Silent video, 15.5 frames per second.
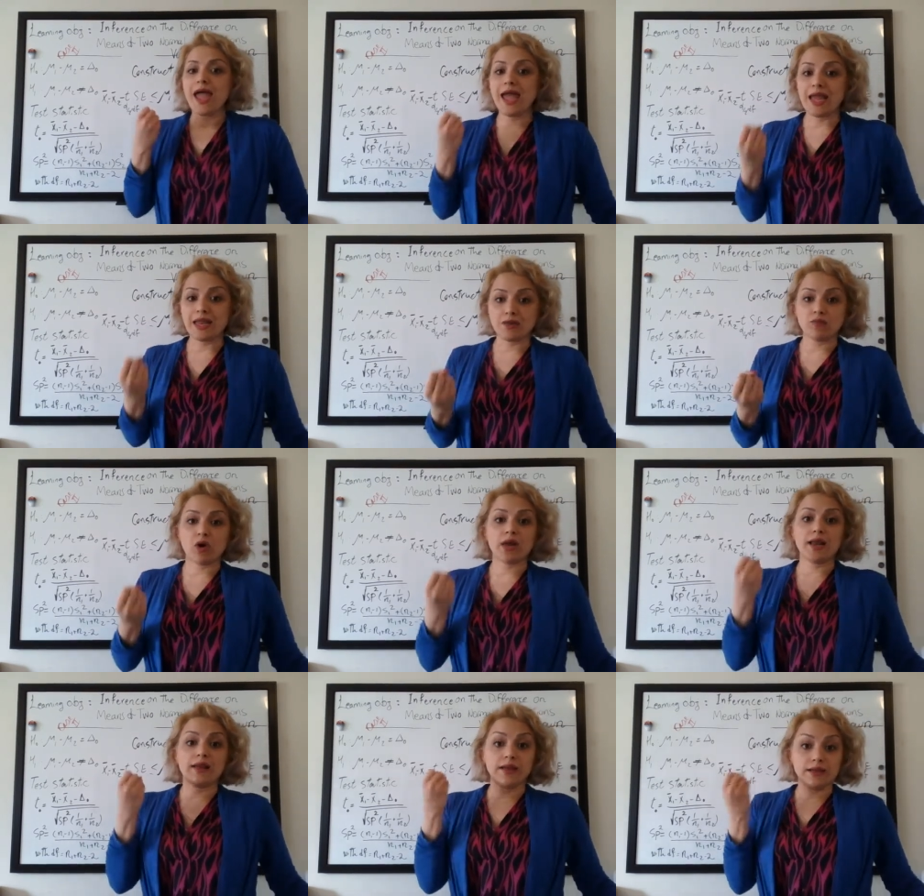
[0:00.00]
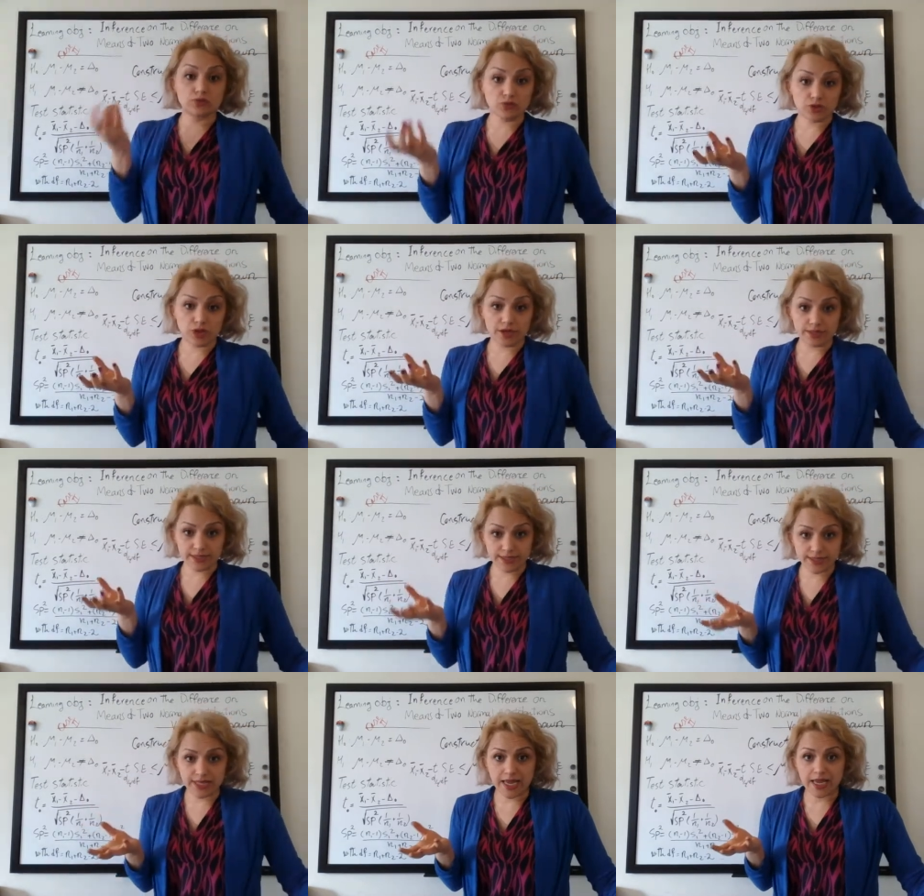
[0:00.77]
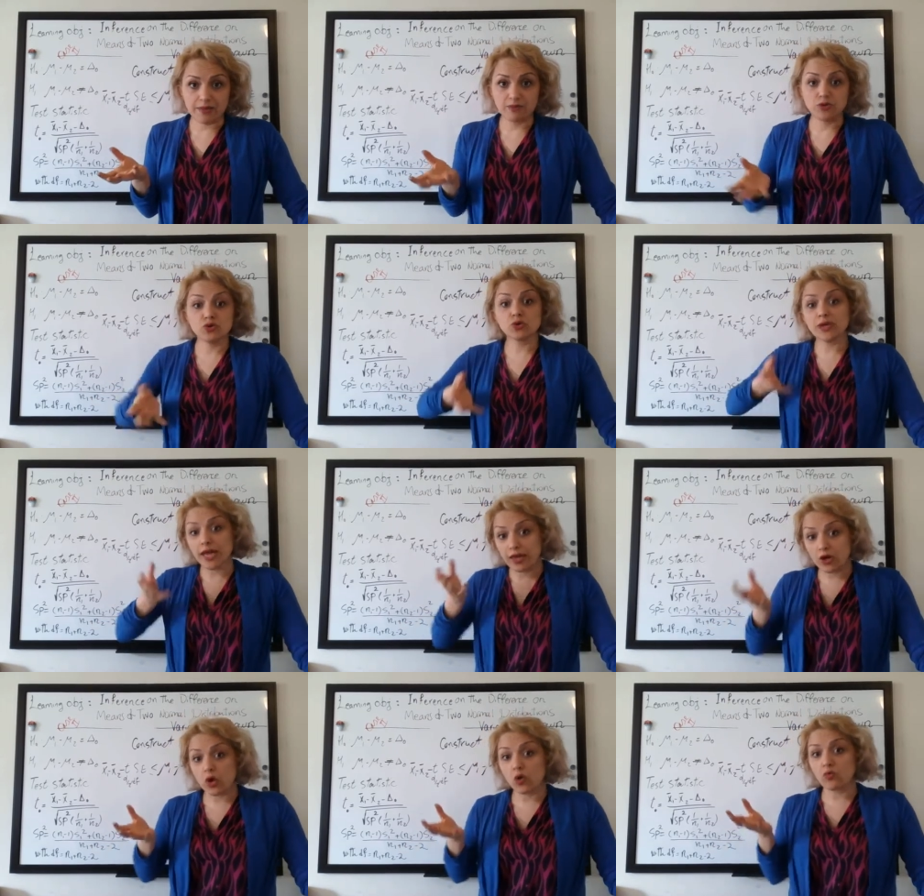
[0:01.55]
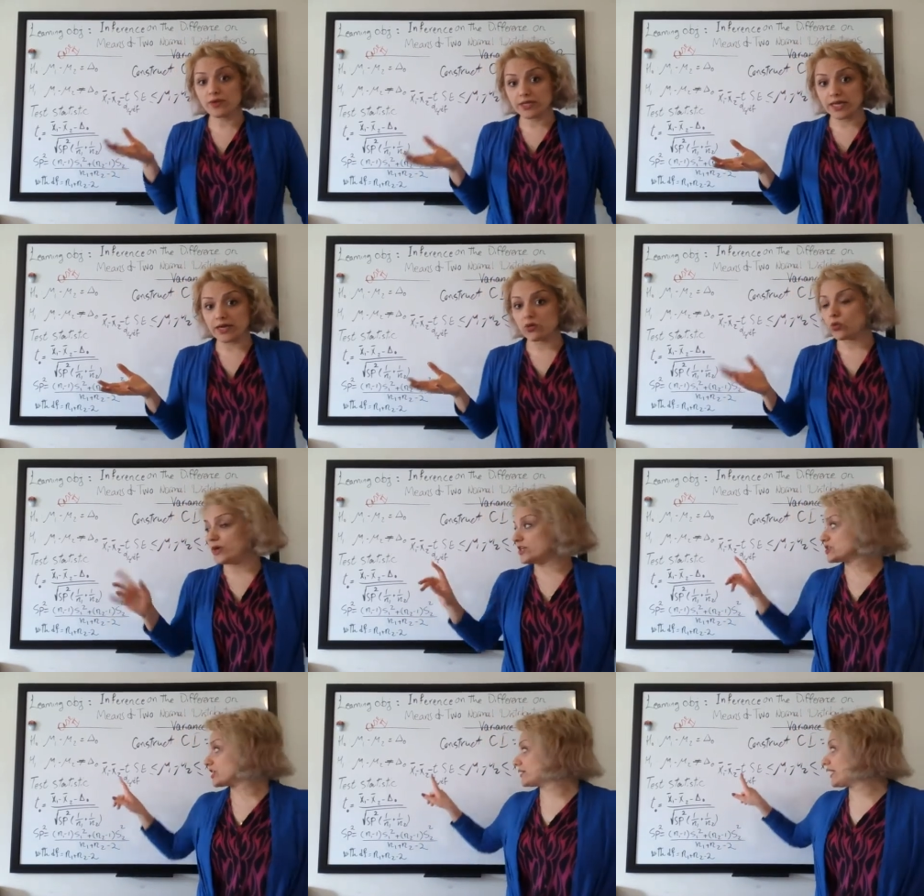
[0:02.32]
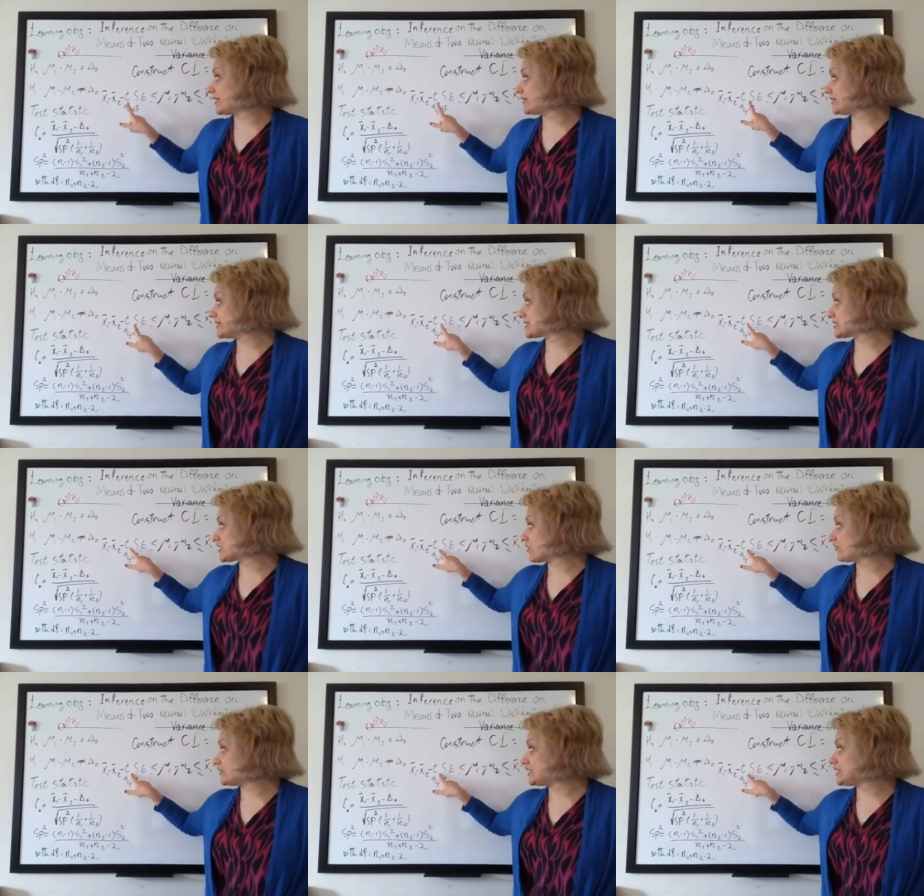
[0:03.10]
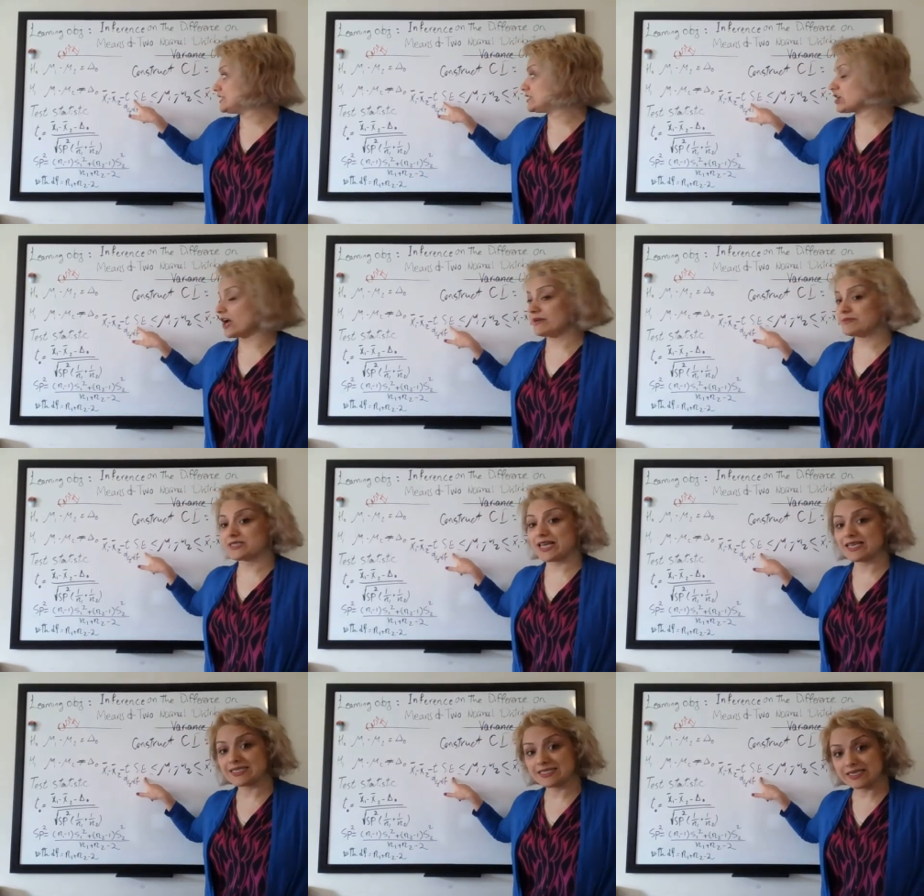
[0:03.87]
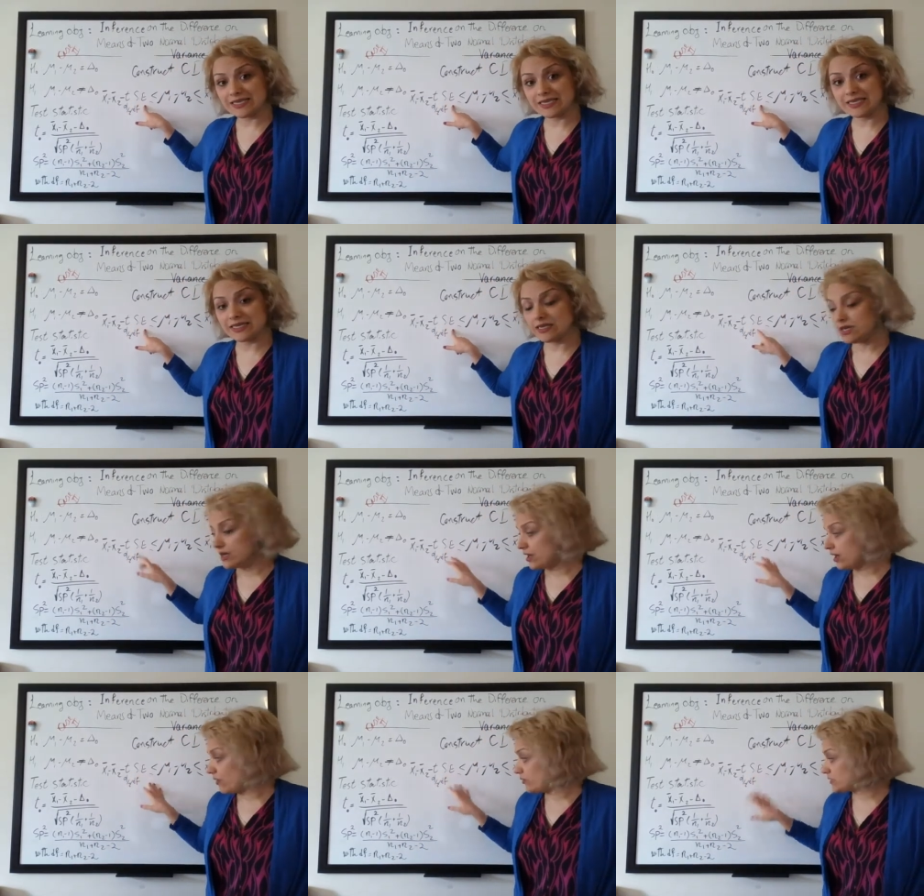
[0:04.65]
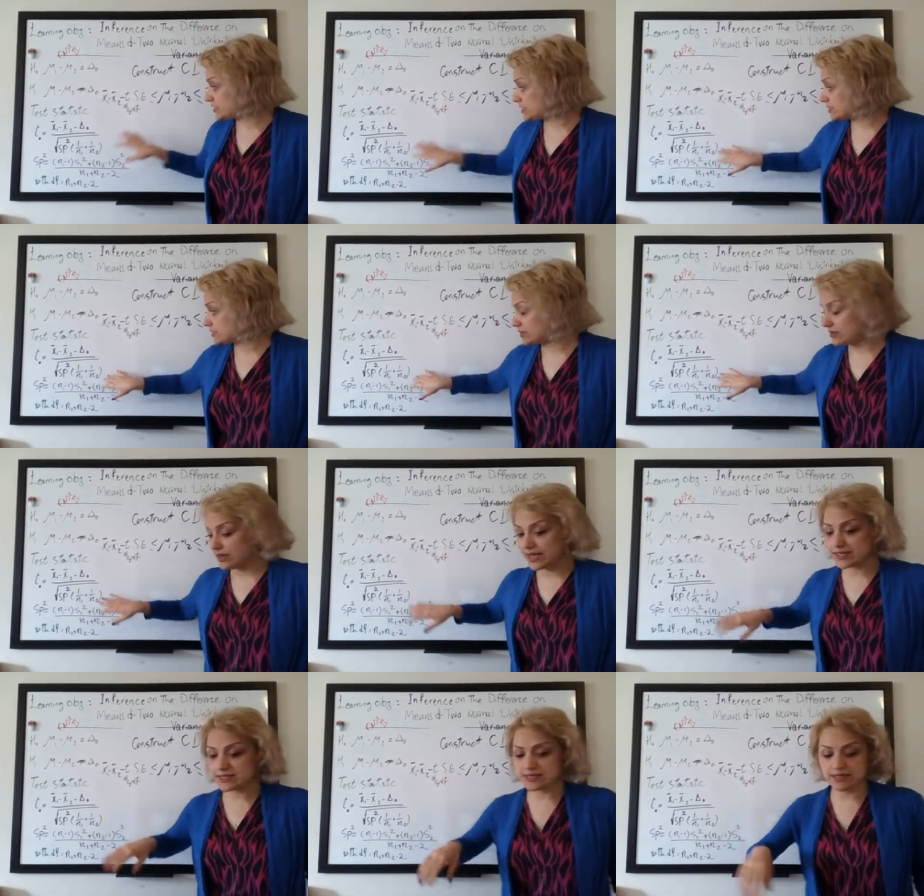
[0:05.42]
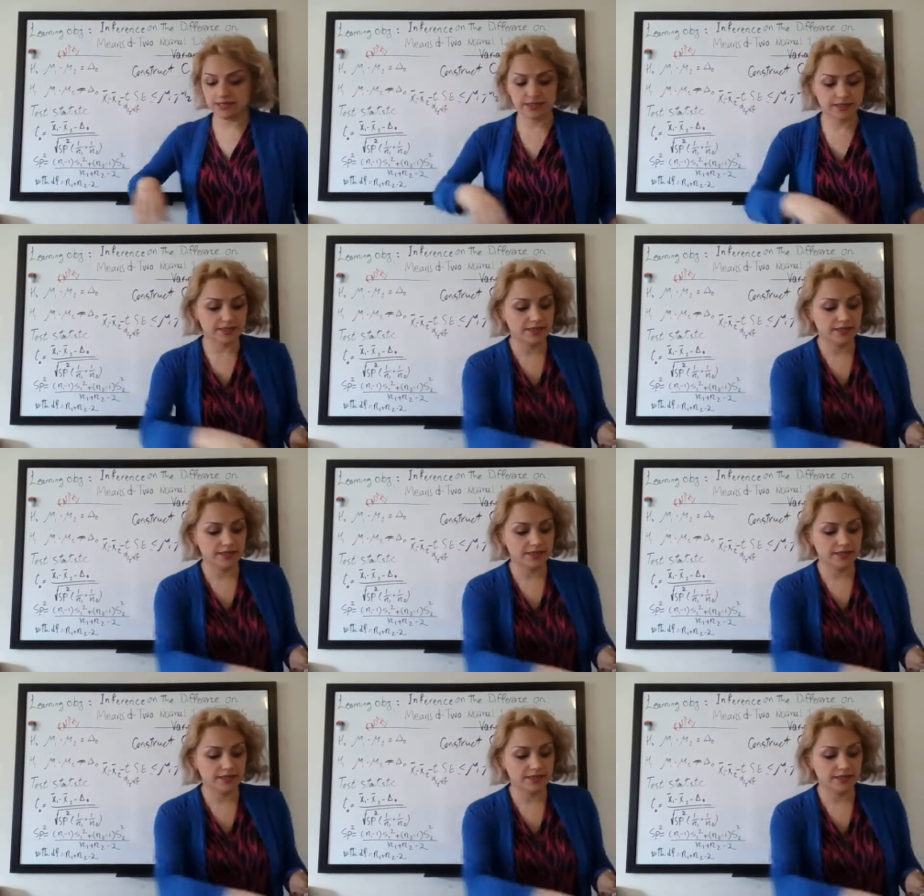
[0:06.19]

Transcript: n1 and n2 they are the same, you can go with the equation that instead of t times se which is as is